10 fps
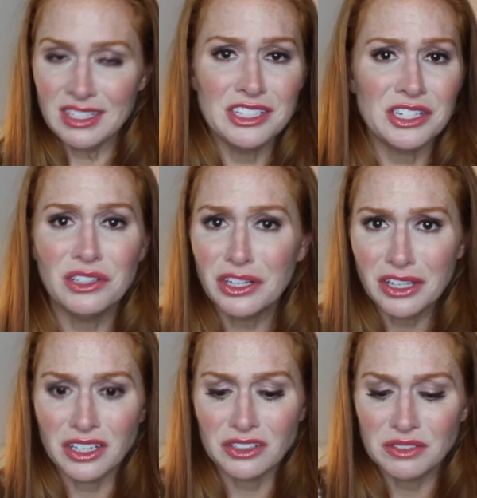still look
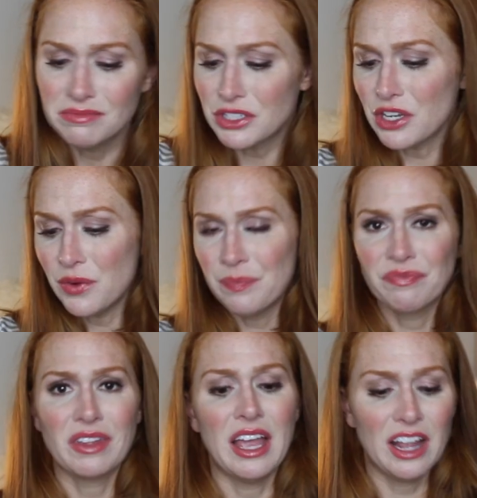cute. So
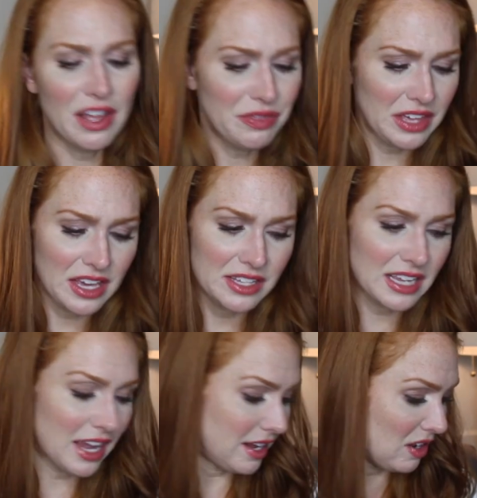I got these.
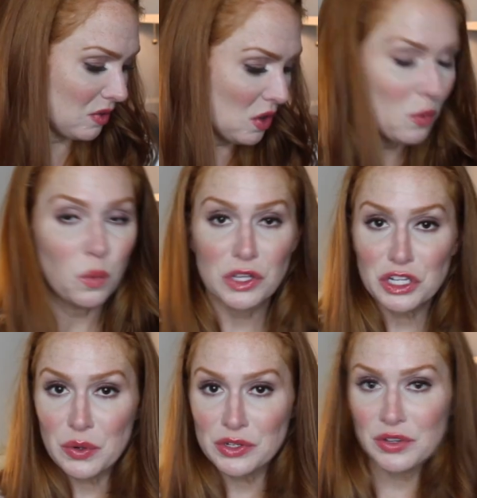I
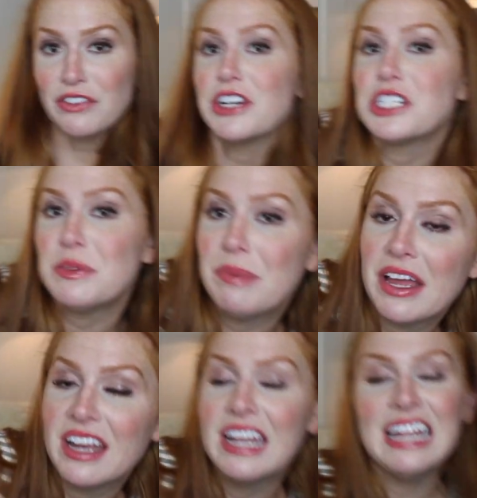wasn't going to at first,
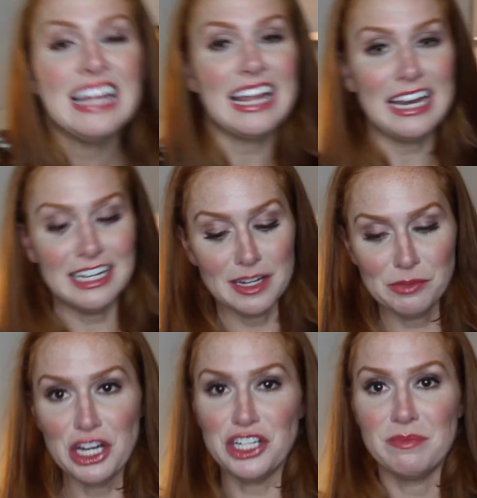but ended up
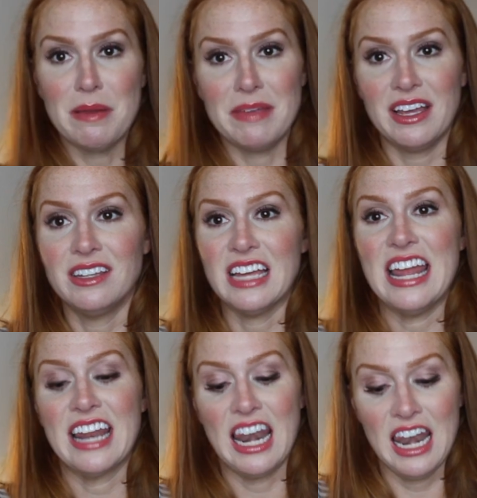changing my mind,
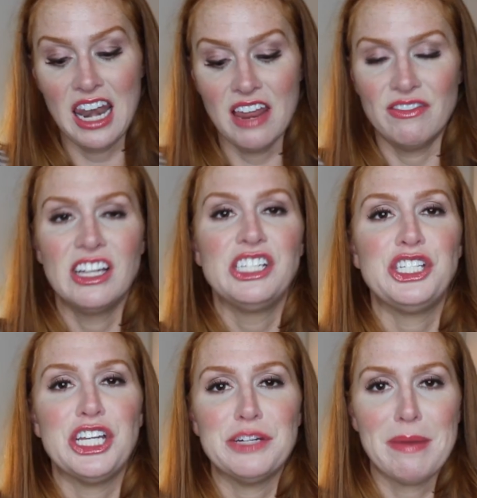and I love
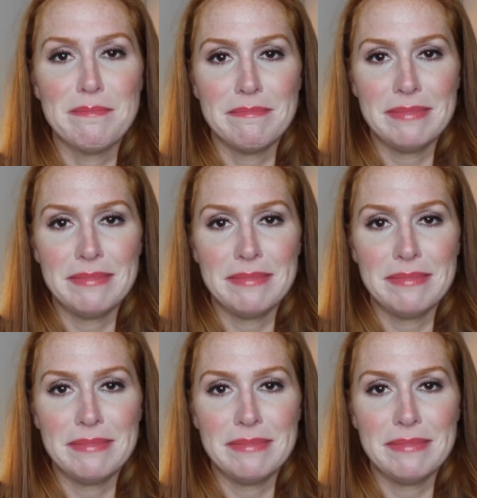changing my